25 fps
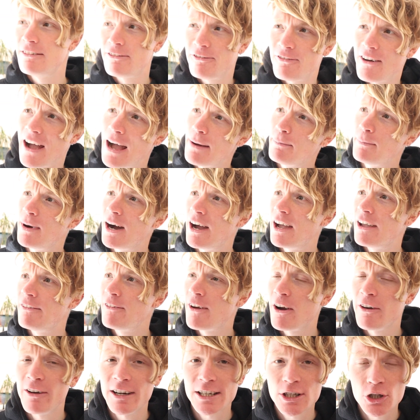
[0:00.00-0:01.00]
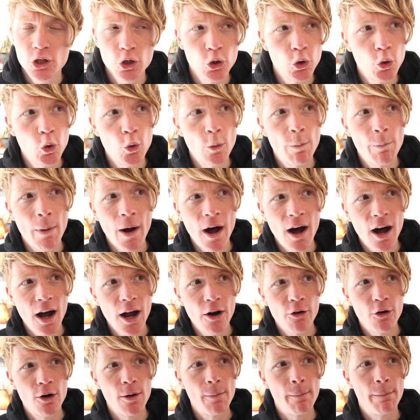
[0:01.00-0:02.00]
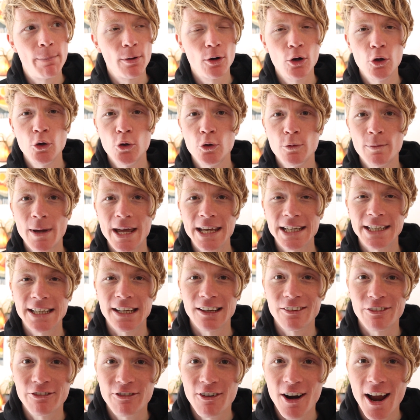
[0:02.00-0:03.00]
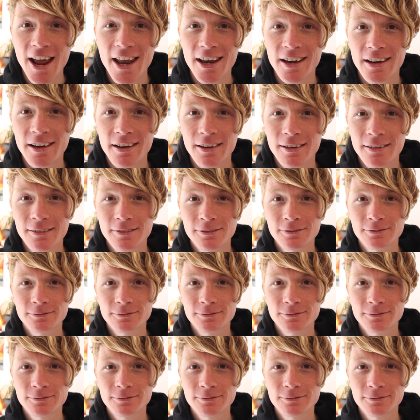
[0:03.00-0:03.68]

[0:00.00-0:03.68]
In fact, my very tall pirate balloon making friend was